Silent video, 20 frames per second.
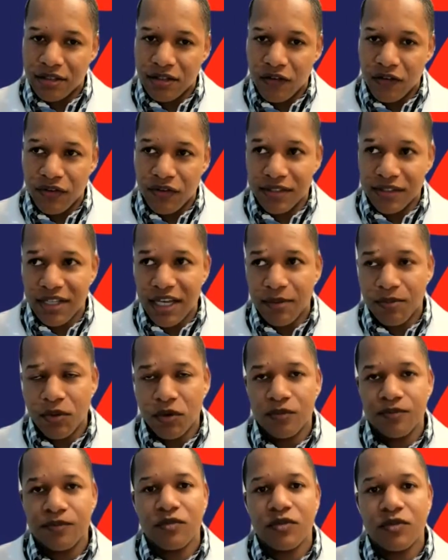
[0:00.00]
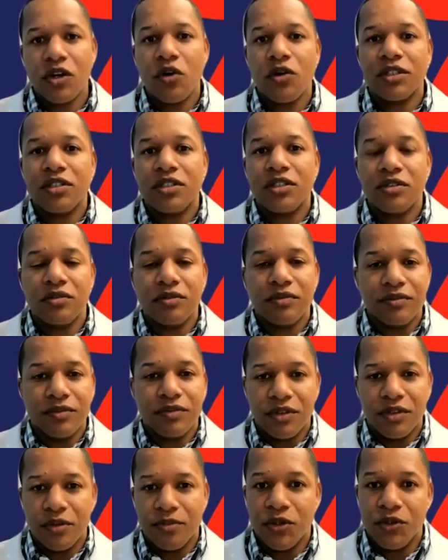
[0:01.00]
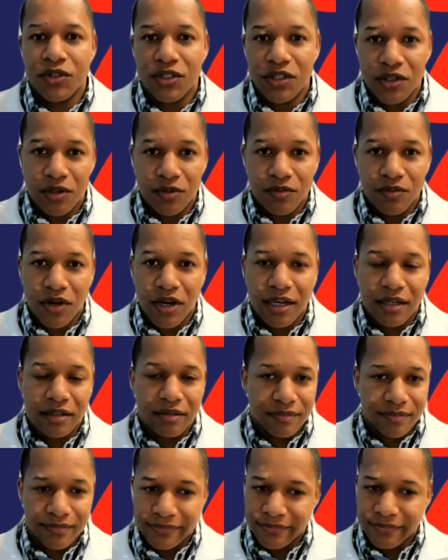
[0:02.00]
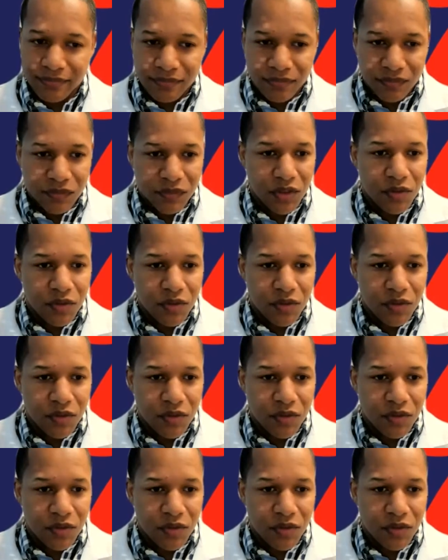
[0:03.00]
So for example, going to the museum, right? You